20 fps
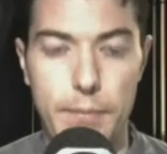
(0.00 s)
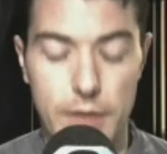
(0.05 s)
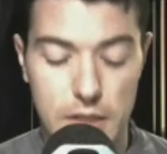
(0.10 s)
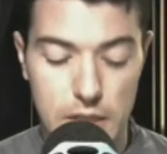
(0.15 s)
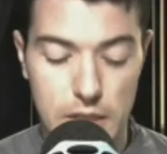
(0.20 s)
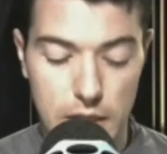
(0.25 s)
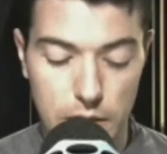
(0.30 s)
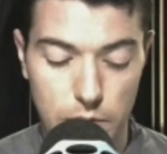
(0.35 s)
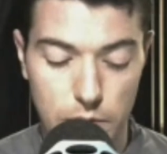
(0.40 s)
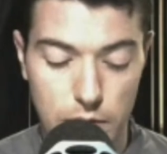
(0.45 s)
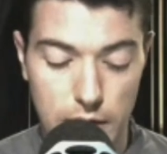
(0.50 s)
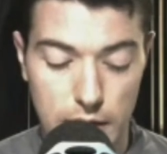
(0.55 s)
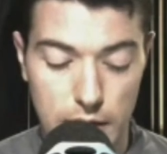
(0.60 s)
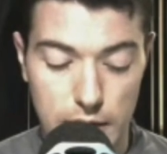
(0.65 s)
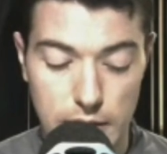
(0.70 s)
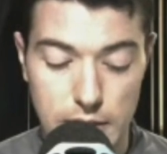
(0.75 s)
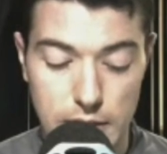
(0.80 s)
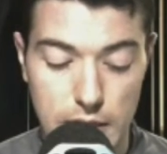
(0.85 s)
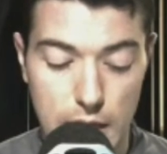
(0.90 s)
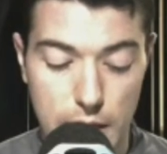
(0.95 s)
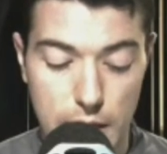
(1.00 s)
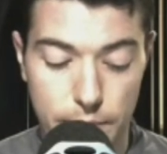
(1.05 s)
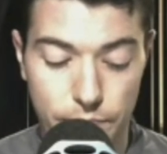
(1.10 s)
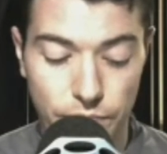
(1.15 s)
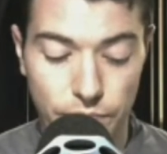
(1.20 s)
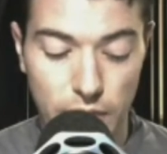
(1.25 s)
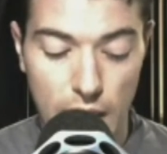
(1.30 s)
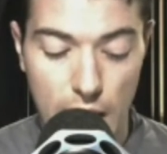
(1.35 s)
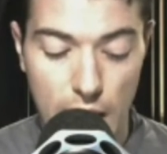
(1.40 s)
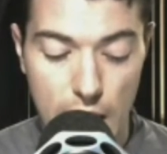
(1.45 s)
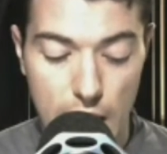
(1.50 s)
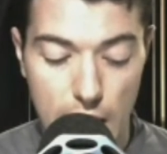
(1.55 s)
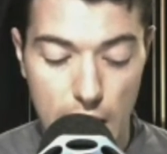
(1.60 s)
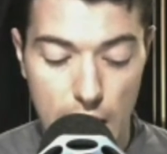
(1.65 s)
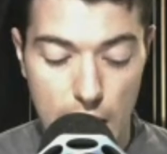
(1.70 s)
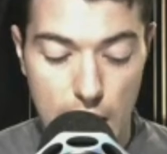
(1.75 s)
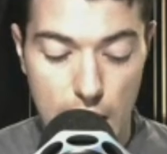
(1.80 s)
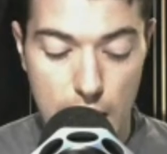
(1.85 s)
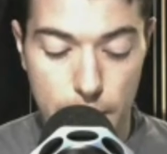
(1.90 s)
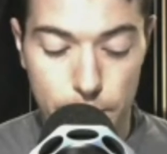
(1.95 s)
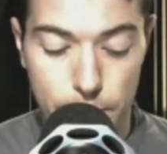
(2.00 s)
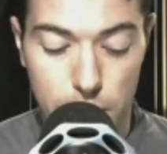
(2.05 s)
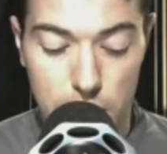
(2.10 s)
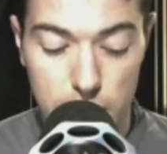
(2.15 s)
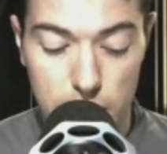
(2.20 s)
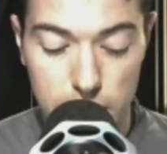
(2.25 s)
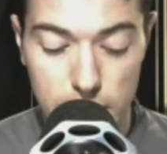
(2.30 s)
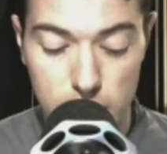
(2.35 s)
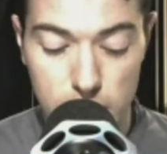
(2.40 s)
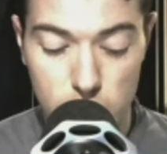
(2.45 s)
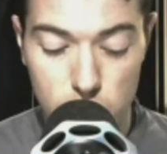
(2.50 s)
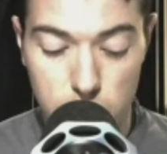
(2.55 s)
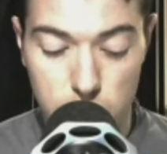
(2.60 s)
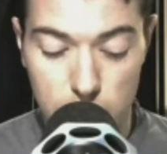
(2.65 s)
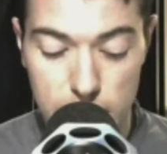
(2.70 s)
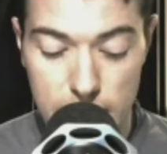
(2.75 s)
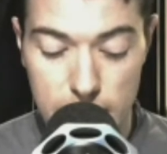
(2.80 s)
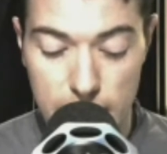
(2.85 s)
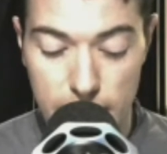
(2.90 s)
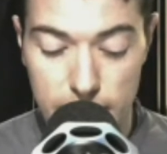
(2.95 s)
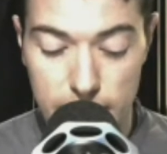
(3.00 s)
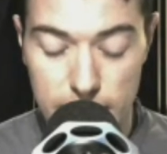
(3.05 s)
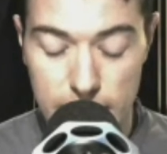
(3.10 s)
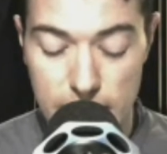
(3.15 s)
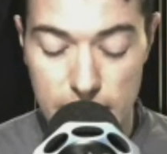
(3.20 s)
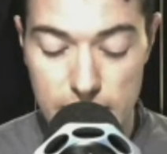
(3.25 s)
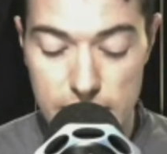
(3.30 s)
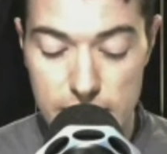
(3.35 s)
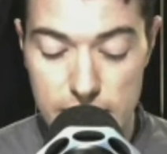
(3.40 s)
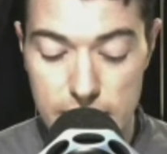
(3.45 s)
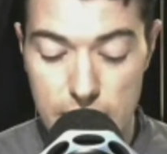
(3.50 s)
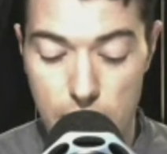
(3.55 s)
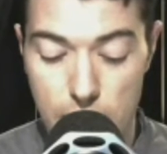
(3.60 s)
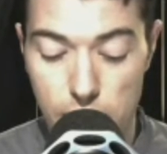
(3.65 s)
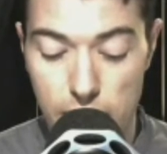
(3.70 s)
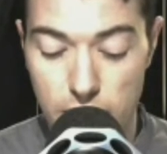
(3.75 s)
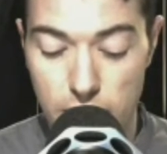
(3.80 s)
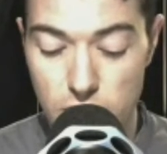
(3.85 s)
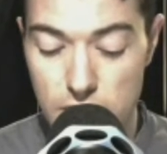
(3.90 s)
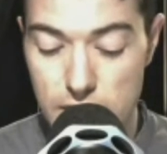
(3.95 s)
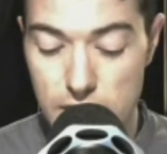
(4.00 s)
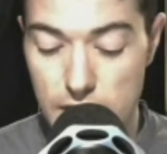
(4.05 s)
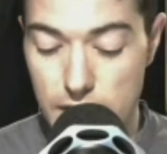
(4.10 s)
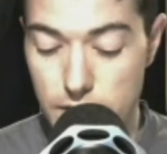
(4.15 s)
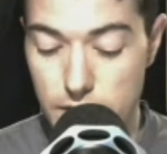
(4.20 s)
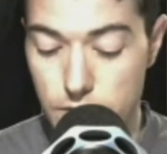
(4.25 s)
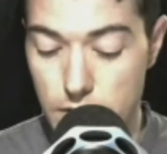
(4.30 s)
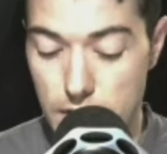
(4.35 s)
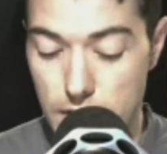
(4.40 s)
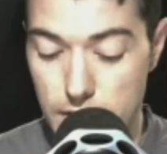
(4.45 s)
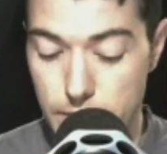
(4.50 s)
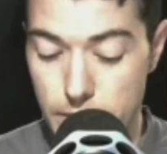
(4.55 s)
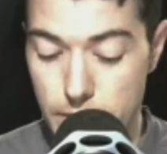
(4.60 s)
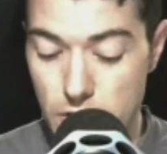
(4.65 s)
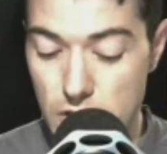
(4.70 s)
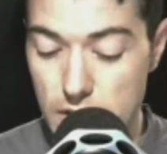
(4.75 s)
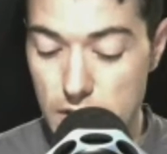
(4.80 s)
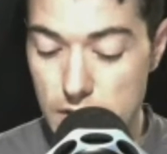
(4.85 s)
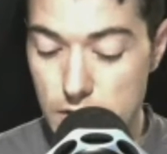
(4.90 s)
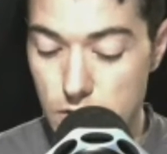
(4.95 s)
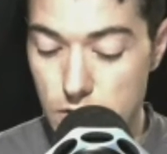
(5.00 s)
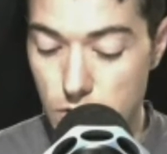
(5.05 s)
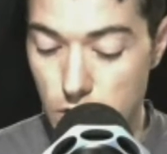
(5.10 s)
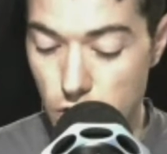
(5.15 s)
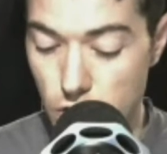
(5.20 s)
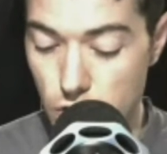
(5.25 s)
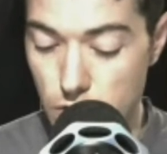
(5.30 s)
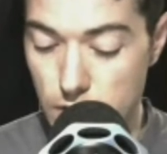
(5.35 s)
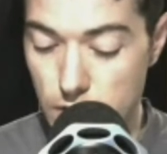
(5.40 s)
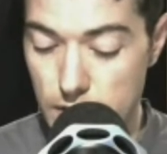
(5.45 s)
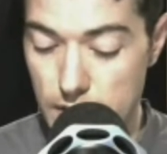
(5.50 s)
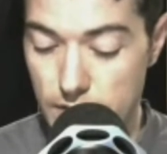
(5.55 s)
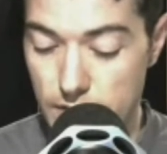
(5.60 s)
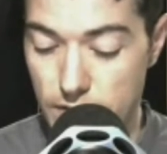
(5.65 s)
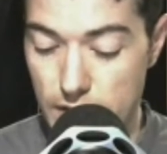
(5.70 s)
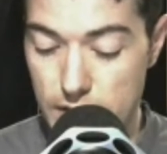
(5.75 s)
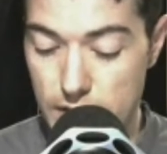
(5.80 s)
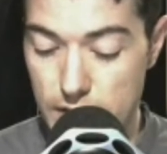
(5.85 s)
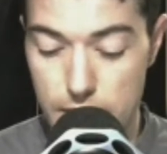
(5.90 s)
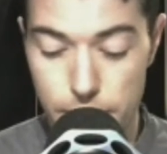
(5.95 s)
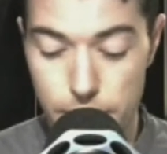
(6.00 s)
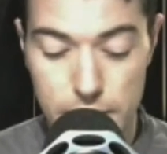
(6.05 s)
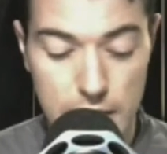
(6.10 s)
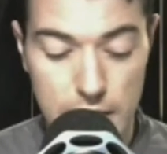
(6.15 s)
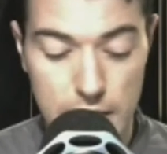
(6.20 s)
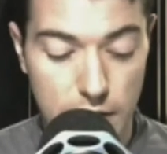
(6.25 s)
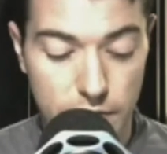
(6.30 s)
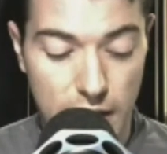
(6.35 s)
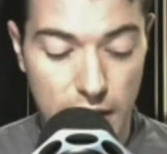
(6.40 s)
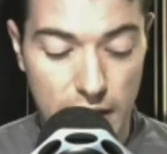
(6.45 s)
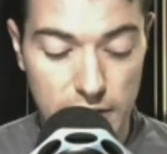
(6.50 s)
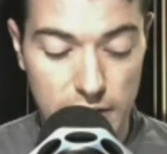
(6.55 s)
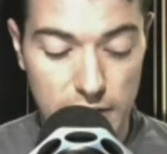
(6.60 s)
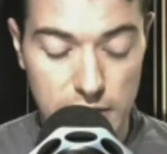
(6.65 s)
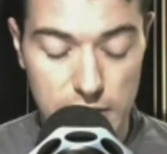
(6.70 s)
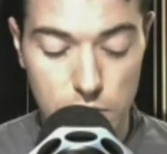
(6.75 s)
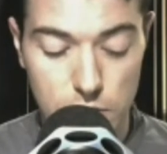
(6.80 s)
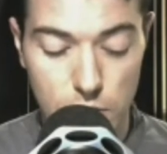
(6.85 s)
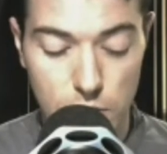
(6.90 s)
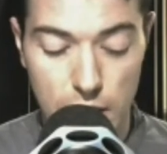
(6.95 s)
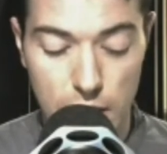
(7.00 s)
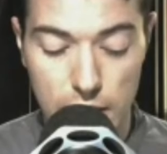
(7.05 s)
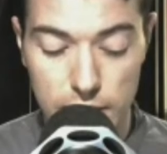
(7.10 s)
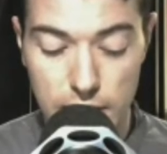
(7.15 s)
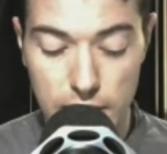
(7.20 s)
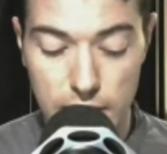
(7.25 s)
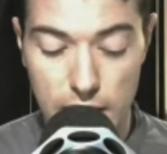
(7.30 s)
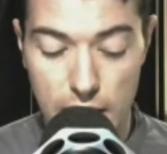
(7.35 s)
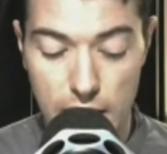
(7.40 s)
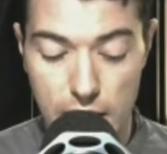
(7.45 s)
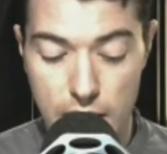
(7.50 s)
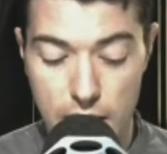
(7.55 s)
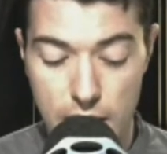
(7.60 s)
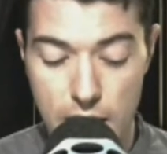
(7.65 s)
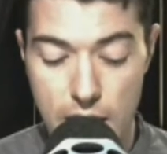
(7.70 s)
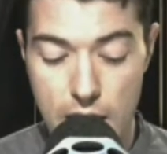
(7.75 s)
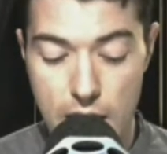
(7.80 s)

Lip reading: 2 is parties shall take the necessary legislative or other measures to ensure that victims have access to health care